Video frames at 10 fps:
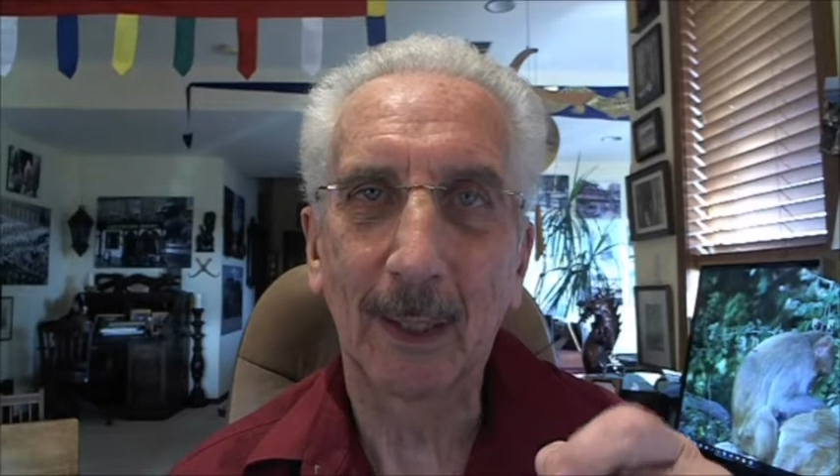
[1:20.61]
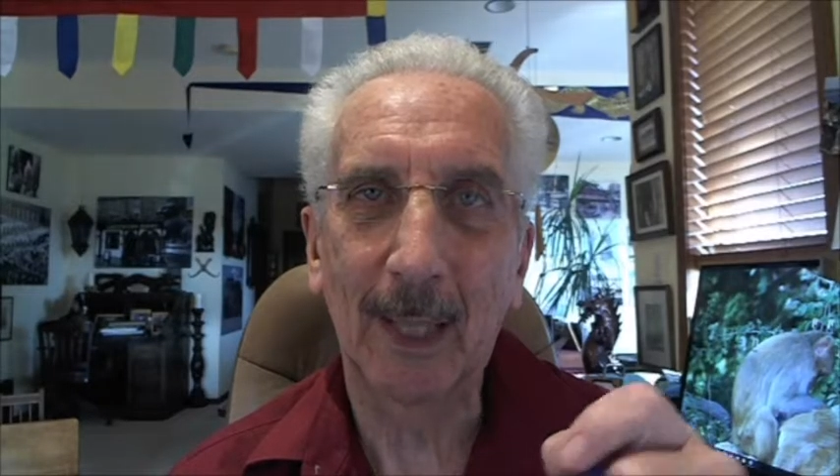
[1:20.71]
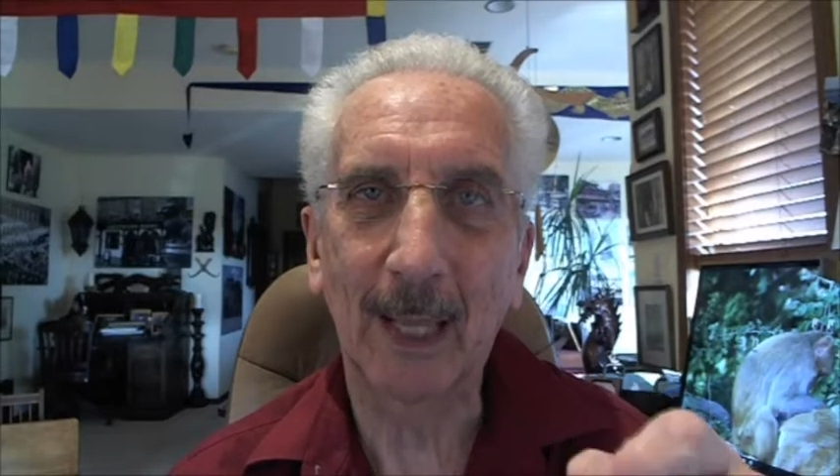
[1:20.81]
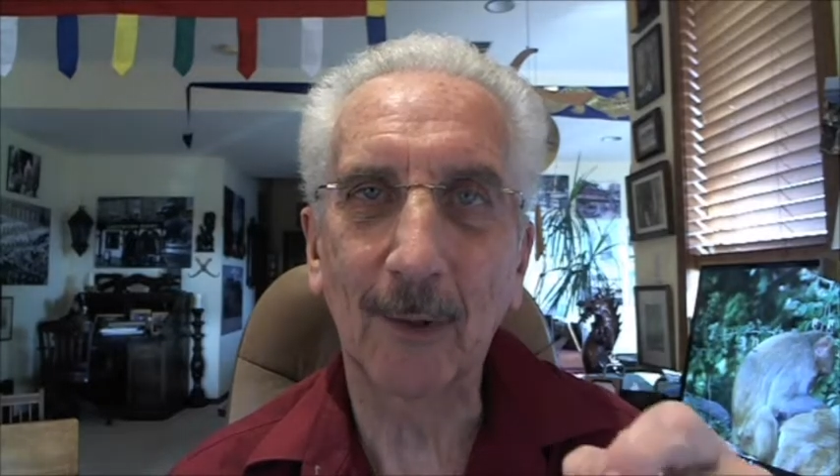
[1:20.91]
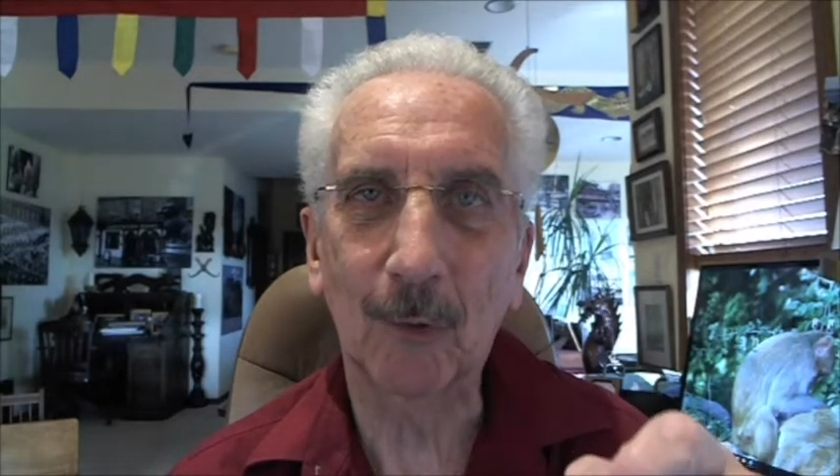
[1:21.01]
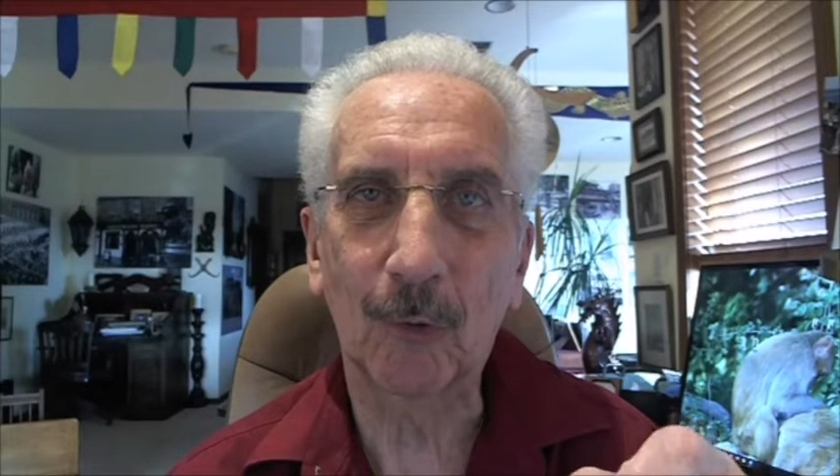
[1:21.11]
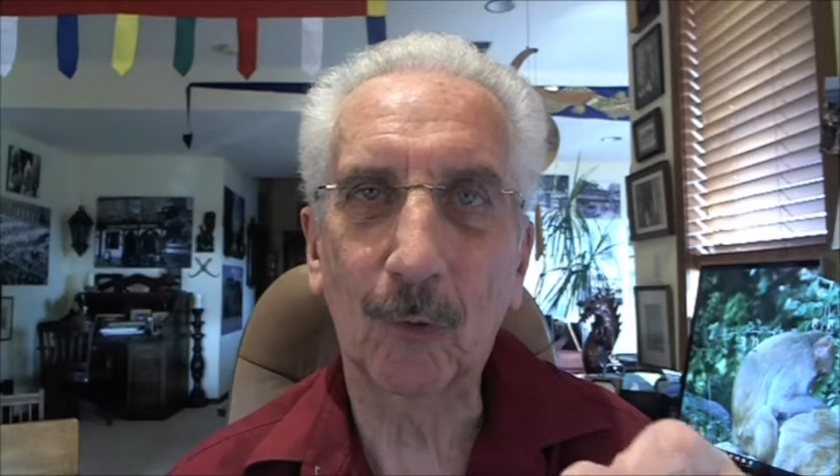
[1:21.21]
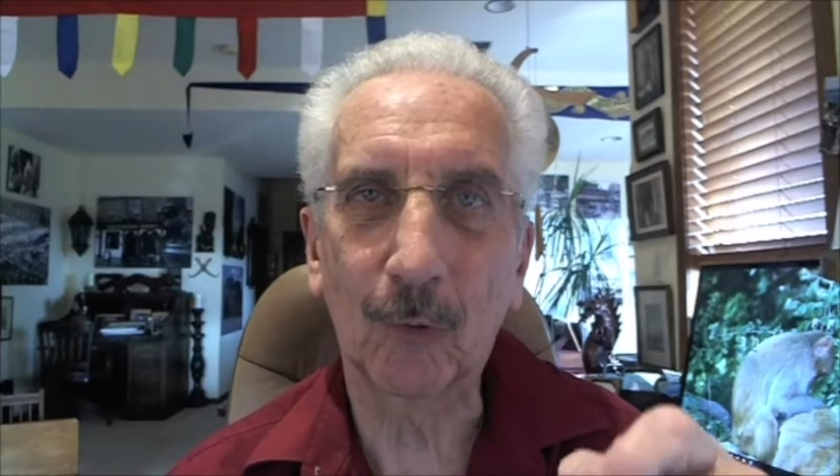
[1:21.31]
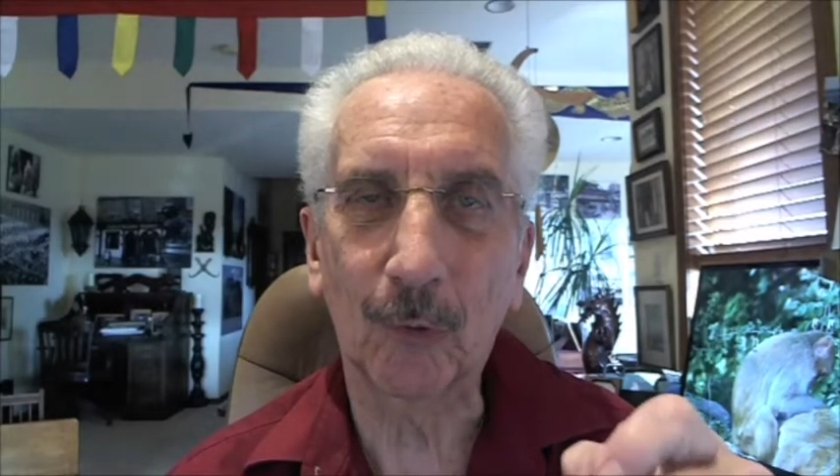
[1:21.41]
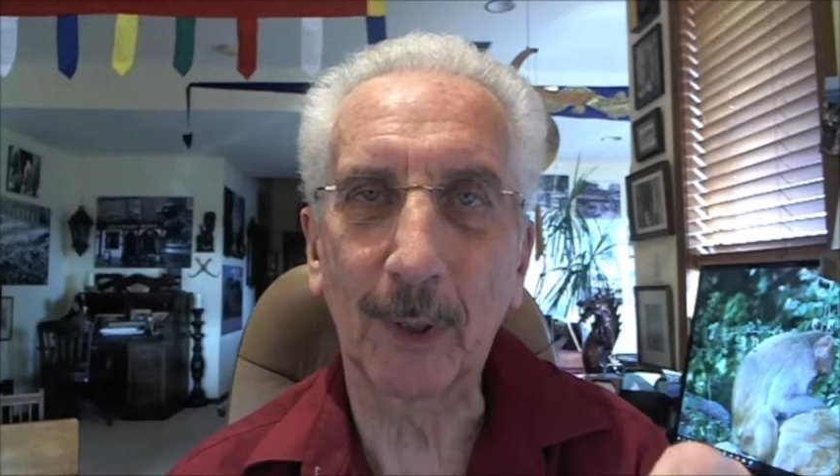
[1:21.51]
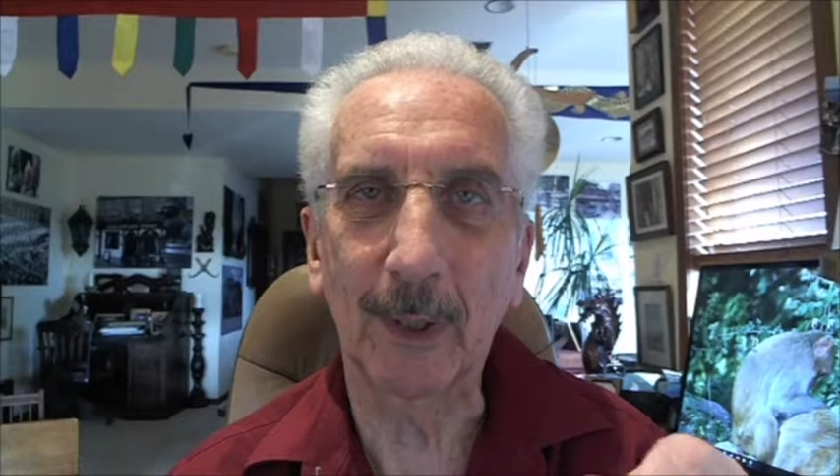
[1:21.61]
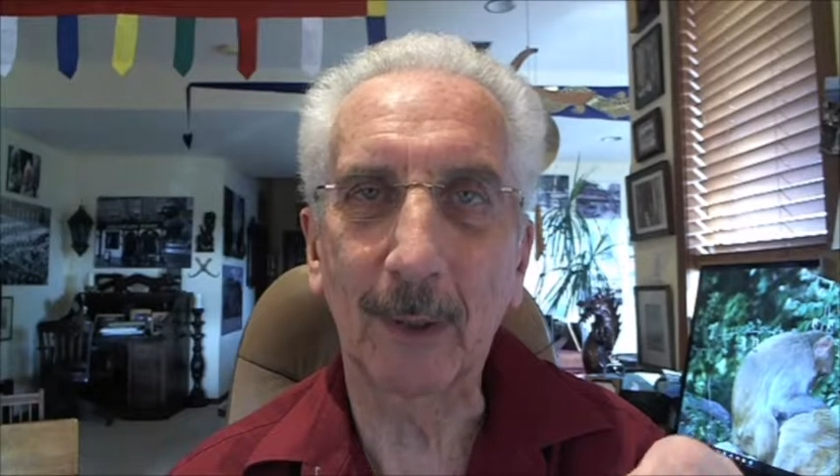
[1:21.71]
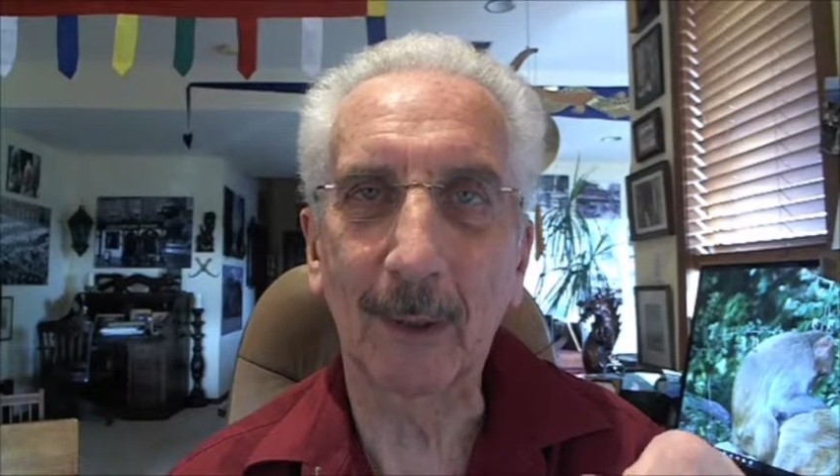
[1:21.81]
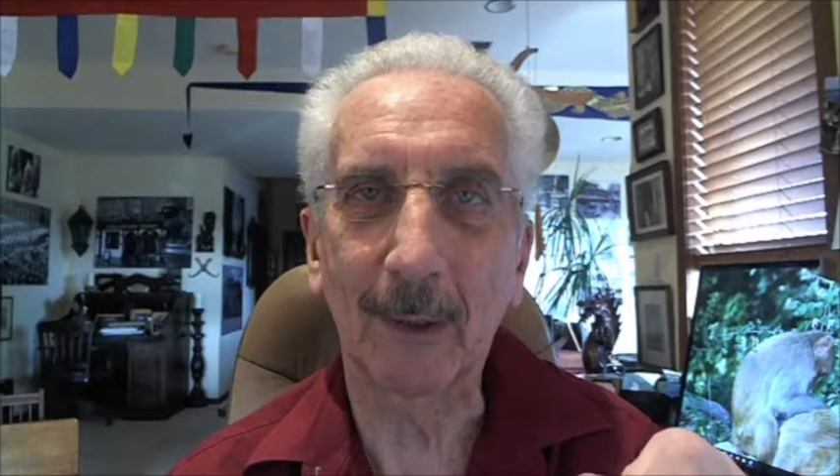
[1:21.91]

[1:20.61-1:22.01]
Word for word: can't treat